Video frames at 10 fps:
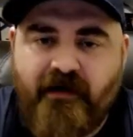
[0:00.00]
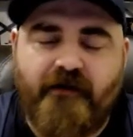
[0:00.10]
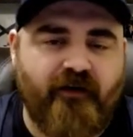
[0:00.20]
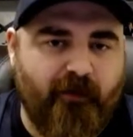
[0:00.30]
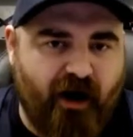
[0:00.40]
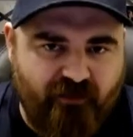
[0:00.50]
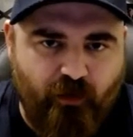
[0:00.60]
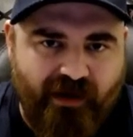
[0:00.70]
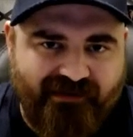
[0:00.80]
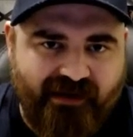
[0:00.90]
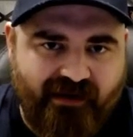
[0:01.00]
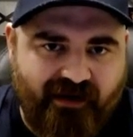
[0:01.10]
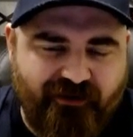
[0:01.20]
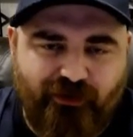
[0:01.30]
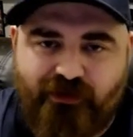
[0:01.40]
from Harvard Westlake
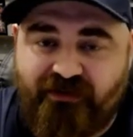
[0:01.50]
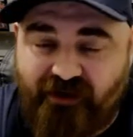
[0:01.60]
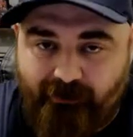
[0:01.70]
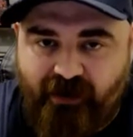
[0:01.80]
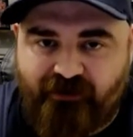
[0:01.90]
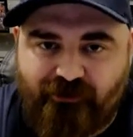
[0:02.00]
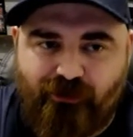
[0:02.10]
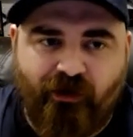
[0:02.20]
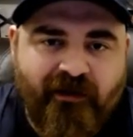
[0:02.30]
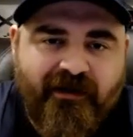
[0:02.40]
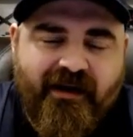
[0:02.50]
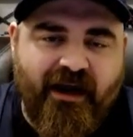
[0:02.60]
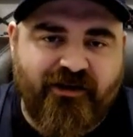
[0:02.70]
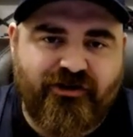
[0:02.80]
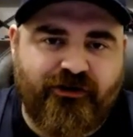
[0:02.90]
High School, the same high school
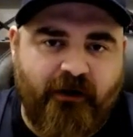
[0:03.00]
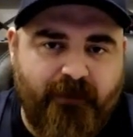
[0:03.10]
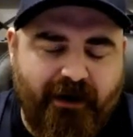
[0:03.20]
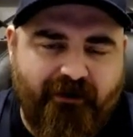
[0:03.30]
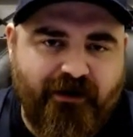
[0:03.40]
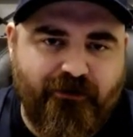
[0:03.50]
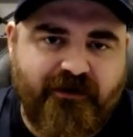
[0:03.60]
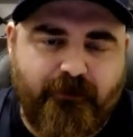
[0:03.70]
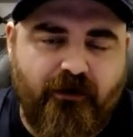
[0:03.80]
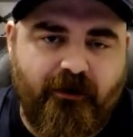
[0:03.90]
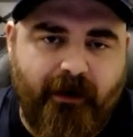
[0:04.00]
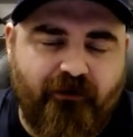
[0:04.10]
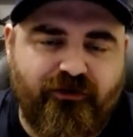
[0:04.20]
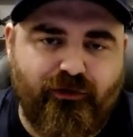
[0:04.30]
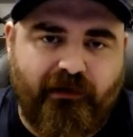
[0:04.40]
as Trent Perry, who we spoke
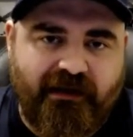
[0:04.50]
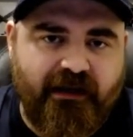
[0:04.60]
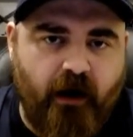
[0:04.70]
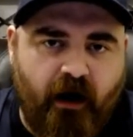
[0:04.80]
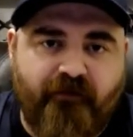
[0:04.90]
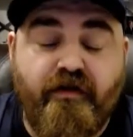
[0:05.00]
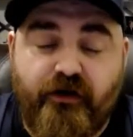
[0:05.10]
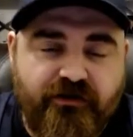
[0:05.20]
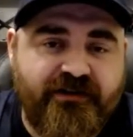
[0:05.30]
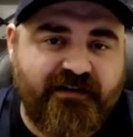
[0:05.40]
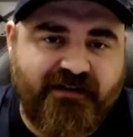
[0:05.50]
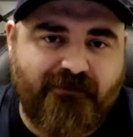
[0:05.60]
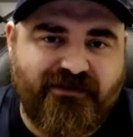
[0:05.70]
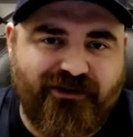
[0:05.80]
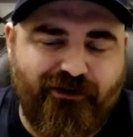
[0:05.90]
about to lead off Thursday's
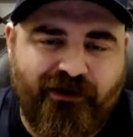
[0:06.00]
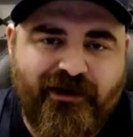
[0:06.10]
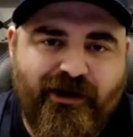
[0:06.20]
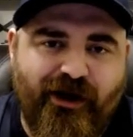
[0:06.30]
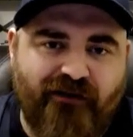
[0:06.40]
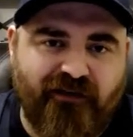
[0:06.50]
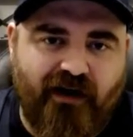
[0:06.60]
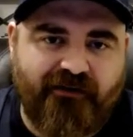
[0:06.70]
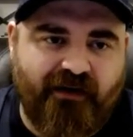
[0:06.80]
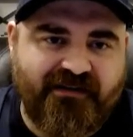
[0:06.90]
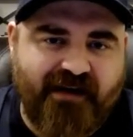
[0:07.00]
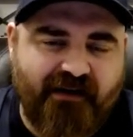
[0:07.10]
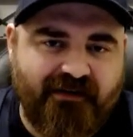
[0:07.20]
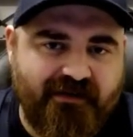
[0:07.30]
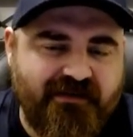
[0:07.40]
episode of Locked On
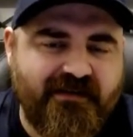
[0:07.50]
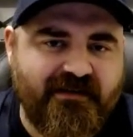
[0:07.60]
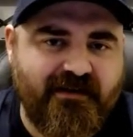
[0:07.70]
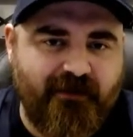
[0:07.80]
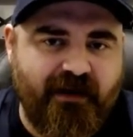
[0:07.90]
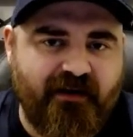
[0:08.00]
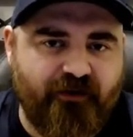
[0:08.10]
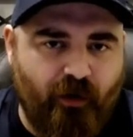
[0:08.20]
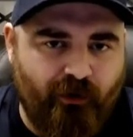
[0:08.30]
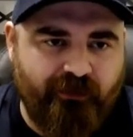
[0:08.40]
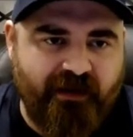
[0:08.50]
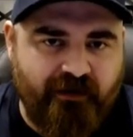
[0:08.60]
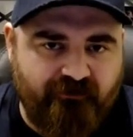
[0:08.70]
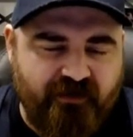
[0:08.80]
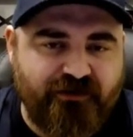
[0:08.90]
Zags. And this is Khamenia's only
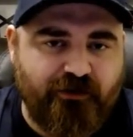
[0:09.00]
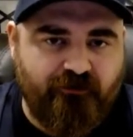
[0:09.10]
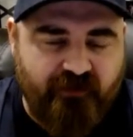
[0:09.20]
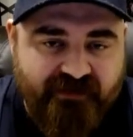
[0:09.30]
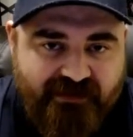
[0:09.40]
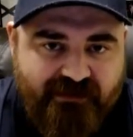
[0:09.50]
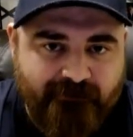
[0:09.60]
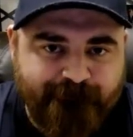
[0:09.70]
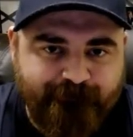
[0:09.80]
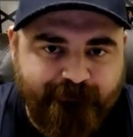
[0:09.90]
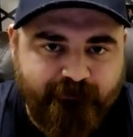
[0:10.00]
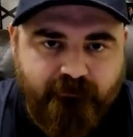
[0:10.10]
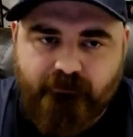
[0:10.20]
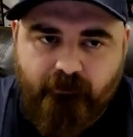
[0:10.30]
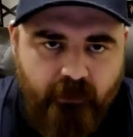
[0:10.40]
official visit
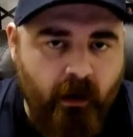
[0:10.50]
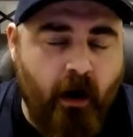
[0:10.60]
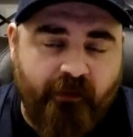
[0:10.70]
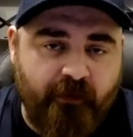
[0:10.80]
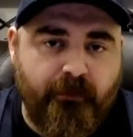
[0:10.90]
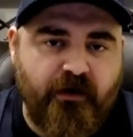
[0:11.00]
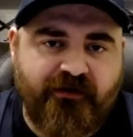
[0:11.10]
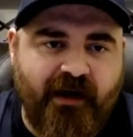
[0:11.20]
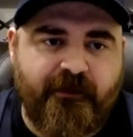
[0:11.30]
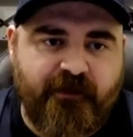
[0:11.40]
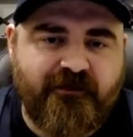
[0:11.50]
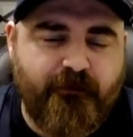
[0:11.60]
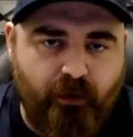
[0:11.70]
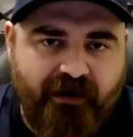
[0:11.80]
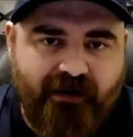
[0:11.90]
on the books at this
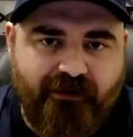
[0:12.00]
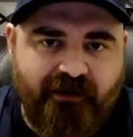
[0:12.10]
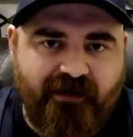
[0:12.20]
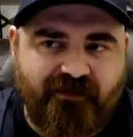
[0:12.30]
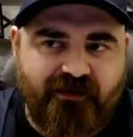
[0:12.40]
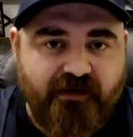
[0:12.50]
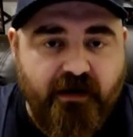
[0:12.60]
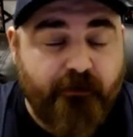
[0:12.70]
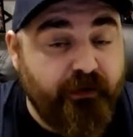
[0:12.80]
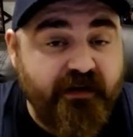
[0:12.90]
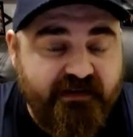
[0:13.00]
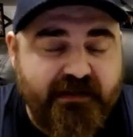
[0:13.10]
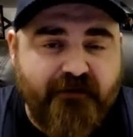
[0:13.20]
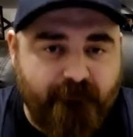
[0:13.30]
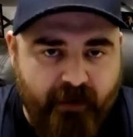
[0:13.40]
point. I think it's a, a, pretty
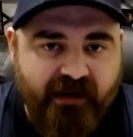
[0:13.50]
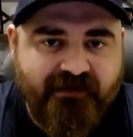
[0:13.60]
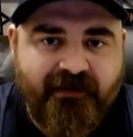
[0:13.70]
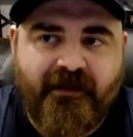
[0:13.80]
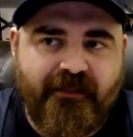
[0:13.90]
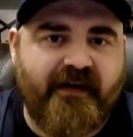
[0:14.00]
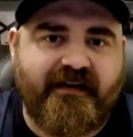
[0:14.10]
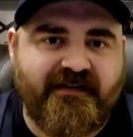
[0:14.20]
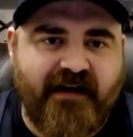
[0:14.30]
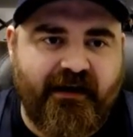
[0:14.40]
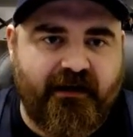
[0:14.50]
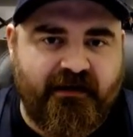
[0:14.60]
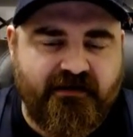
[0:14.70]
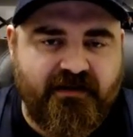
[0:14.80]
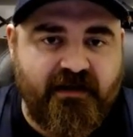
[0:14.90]
safe bet that Gonzaga
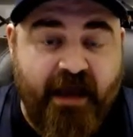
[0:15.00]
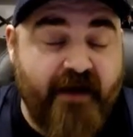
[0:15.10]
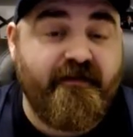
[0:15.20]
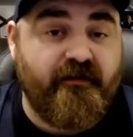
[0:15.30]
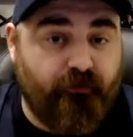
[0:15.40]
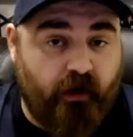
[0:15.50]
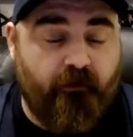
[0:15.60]
is the heavy front